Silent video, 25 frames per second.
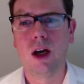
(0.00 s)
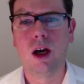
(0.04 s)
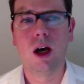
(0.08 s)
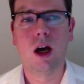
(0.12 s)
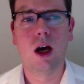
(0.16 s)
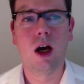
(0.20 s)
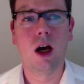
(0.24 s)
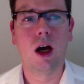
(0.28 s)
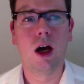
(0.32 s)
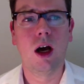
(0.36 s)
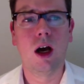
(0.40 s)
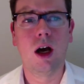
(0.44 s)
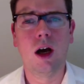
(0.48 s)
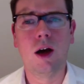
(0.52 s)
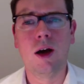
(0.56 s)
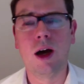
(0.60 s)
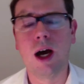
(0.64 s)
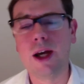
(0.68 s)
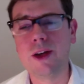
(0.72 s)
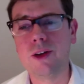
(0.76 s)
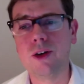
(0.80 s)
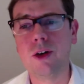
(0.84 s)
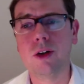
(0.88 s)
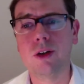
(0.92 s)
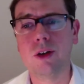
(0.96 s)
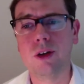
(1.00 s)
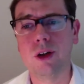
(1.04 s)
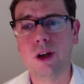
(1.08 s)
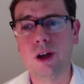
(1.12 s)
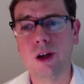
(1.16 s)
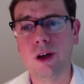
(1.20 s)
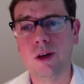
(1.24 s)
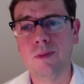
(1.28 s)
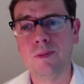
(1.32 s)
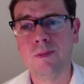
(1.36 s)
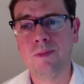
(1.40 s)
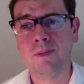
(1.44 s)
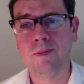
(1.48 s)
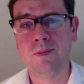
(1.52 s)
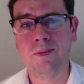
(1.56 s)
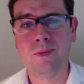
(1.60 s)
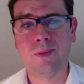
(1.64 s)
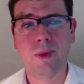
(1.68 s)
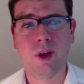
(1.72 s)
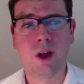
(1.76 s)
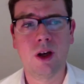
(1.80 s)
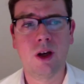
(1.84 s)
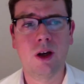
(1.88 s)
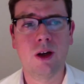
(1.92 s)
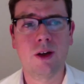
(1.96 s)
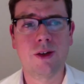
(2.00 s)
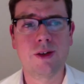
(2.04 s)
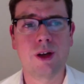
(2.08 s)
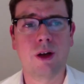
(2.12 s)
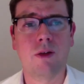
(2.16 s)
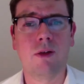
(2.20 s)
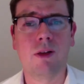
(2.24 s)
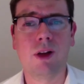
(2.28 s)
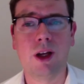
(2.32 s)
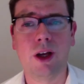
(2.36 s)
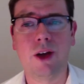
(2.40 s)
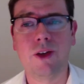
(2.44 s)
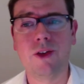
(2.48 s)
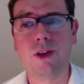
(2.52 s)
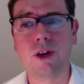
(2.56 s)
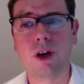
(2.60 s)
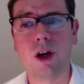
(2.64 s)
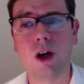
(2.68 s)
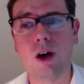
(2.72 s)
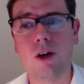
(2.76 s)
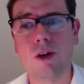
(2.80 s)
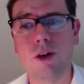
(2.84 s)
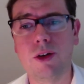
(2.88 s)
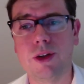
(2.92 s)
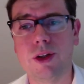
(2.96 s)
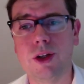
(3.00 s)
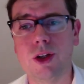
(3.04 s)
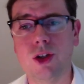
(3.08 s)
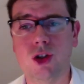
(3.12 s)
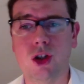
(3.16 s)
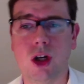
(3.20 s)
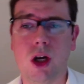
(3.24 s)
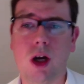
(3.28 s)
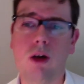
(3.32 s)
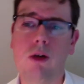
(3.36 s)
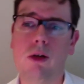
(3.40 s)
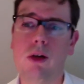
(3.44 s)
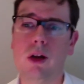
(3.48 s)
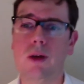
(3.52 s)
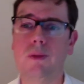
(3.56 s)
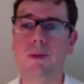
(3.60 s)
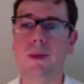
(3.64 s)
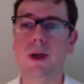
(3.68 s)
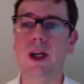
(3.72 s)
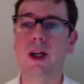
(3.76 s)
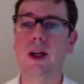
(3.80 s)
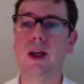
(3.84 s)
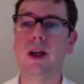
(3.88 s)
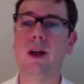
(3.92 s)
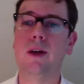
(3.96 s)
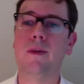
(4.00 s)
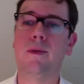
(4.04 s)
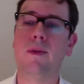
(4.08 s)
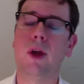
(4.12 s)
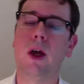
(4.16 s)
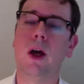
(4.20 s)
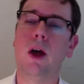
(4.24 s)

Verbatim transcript: Uh, I talked to him uh, several years ago at the shareholder meeting.